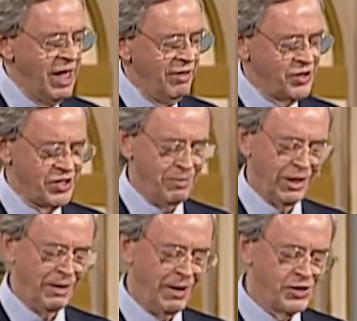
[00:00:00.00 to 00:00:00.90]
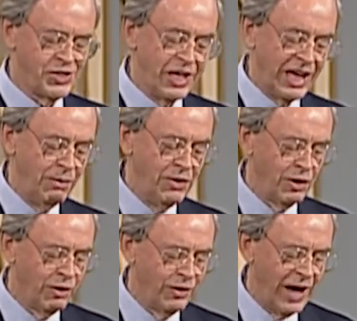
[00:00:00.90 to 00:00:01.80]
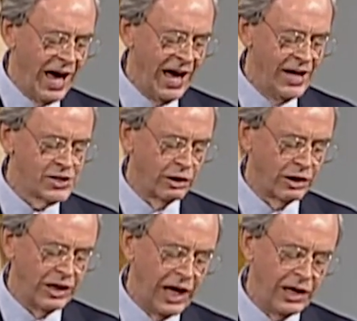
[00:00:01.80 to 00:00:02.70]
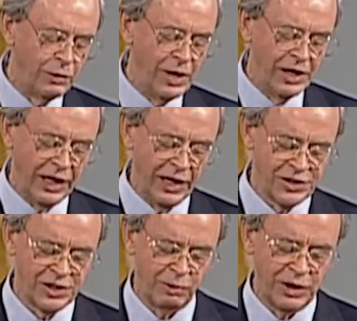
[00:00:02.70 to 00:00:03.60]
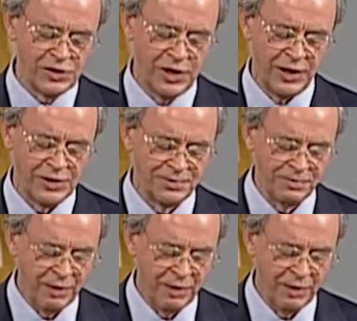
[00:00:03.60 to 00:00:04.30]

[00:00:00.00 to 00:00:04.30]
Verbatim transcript: There's something about seeing it with your own eyes, looking at it and reading it. Listen to what he says.